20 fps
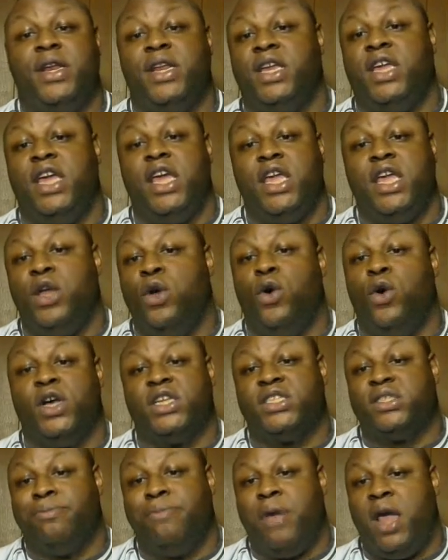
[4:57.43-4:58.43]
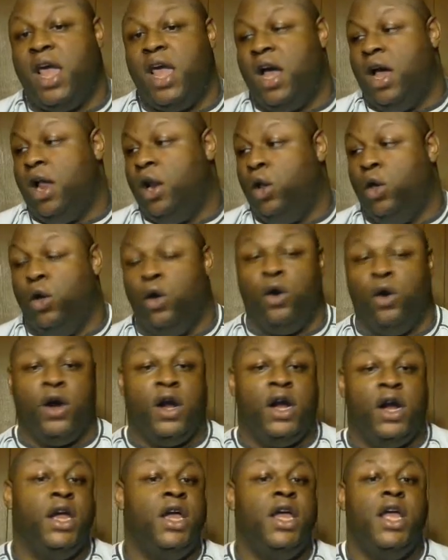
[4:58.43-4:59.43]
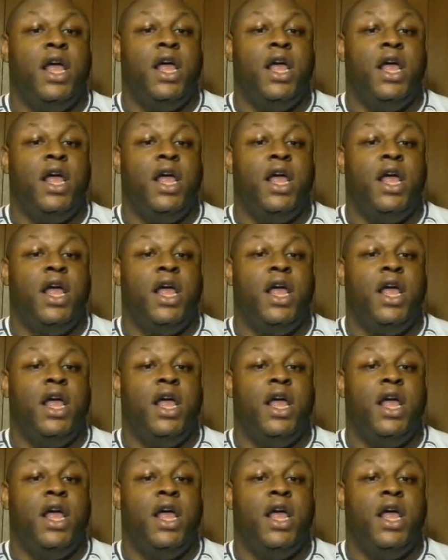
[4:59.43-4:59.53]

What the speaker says: to get your smell or